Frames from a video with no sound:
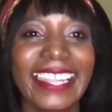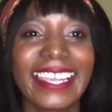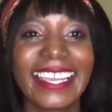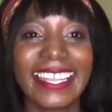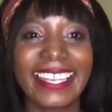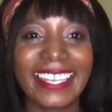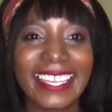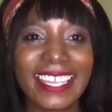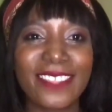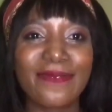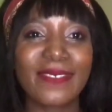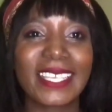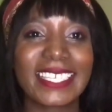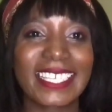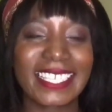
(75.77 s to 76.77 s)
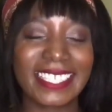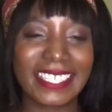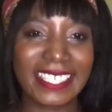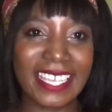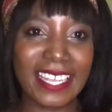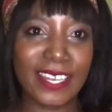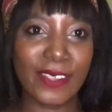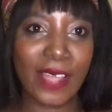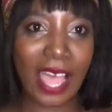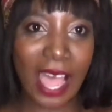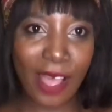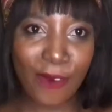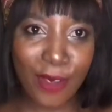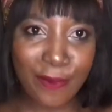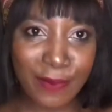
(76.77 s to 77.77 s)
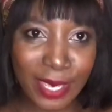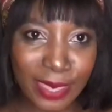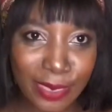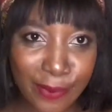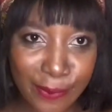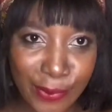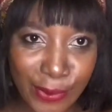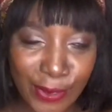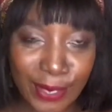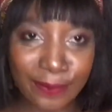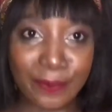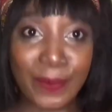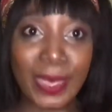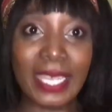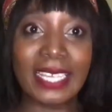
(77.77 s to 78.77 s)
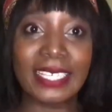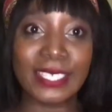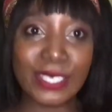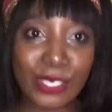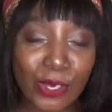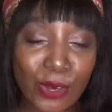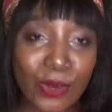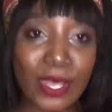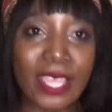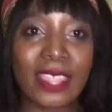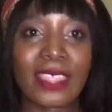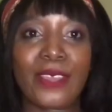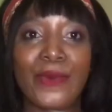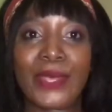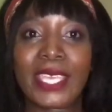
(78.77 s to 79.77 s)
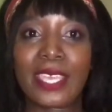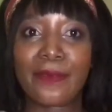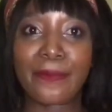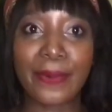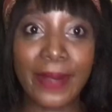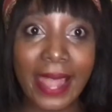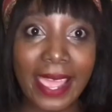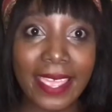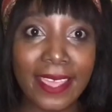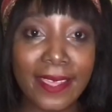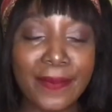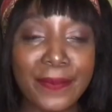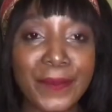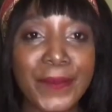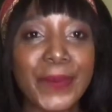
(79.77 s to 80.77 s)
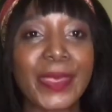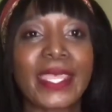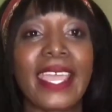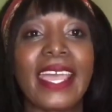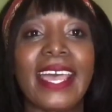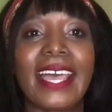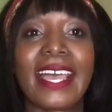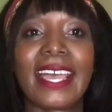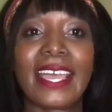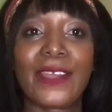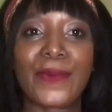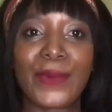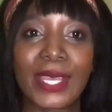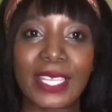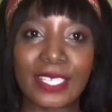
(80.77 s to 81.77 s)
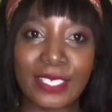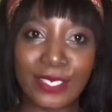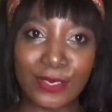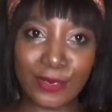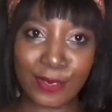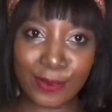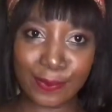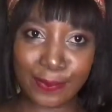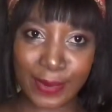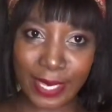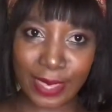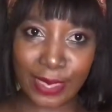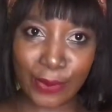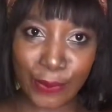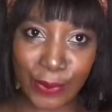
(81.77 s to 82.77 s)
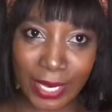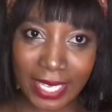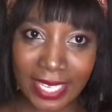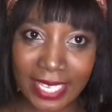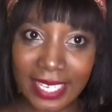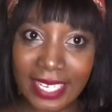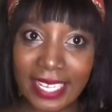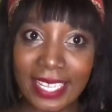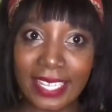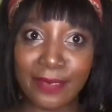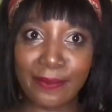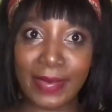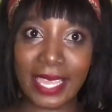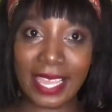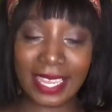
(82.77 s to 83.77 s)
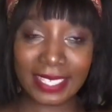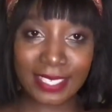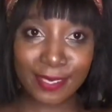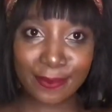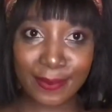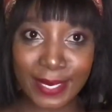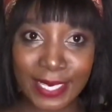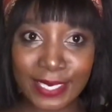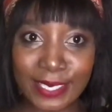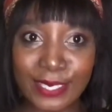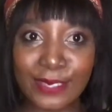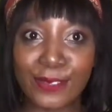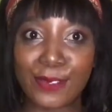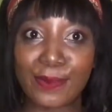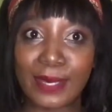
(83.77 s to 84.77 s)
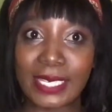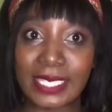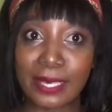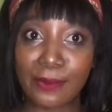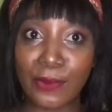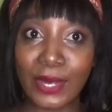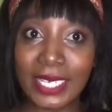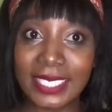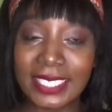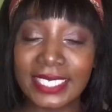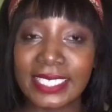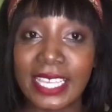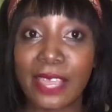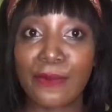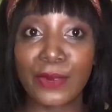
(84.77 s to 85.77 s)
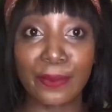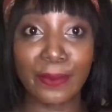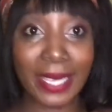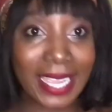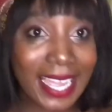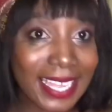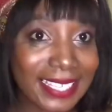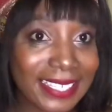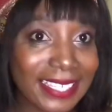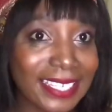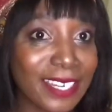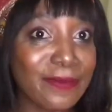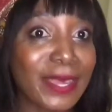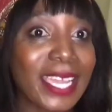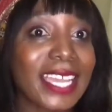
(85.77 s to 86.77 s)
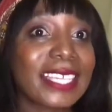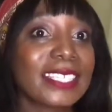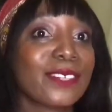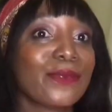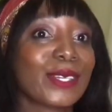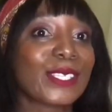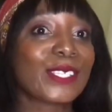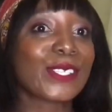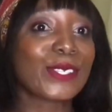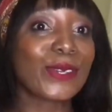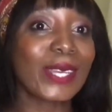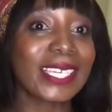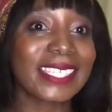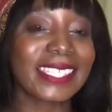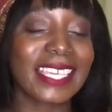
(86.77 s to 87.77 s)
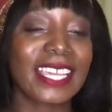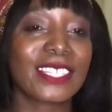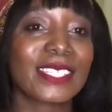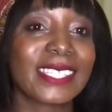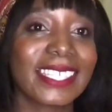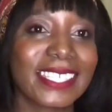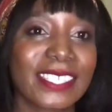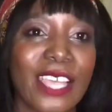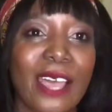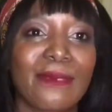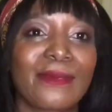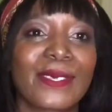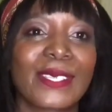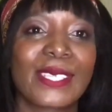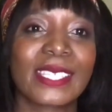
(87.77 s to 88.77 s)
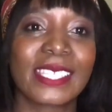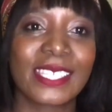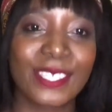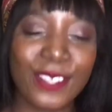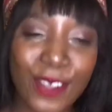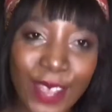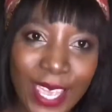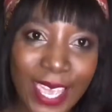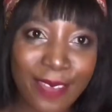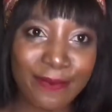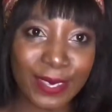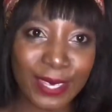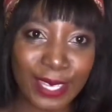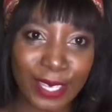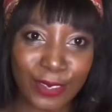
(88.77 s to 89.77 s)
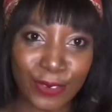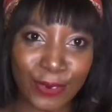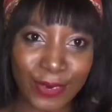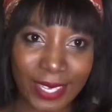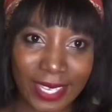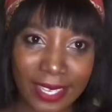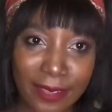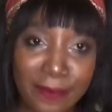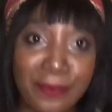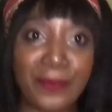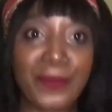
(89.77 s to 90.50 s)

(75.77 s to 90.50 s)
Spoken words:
Let me just tell you how I met the boy. So, the weekend prior, I went to spend the weekend at my aunt's place to spend some quality time with my cousin. And my cousin was so excited. Sis, I'm so happy that you're here